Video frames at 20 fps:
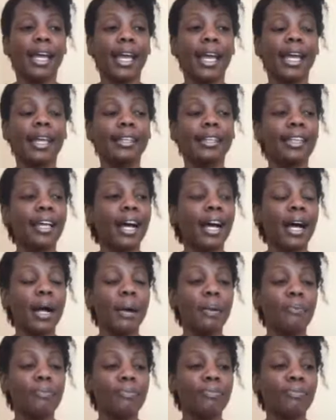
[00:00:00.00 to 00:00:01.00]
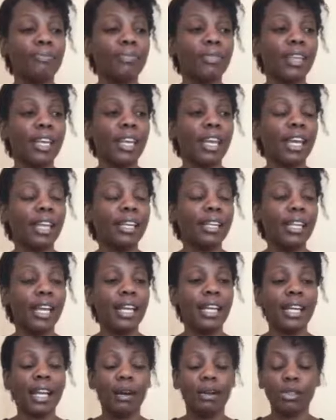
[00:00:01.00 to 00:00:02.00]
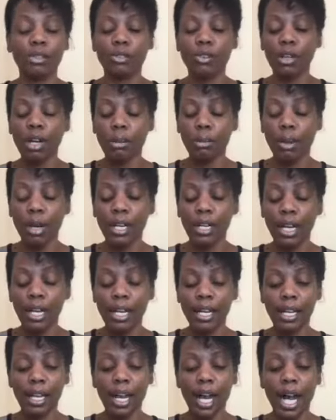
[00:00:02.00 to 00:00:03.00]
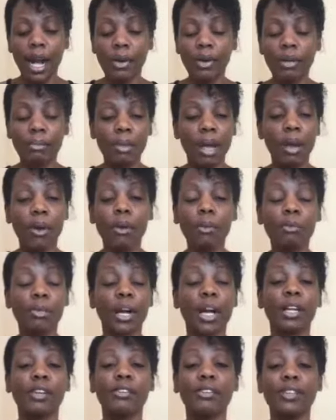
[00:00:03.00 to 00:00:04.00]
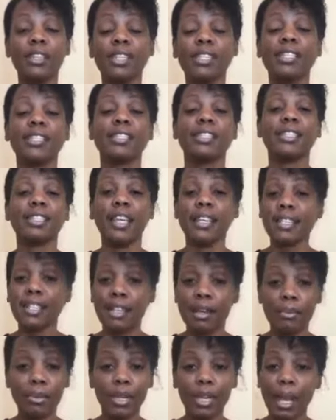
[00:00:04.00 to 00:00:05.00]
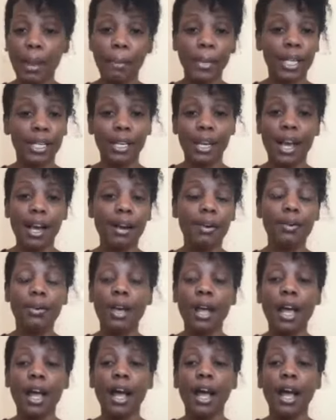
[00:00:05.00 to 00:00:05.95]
And, um, and, and I was talking about how in my home country, this is such an epidemic now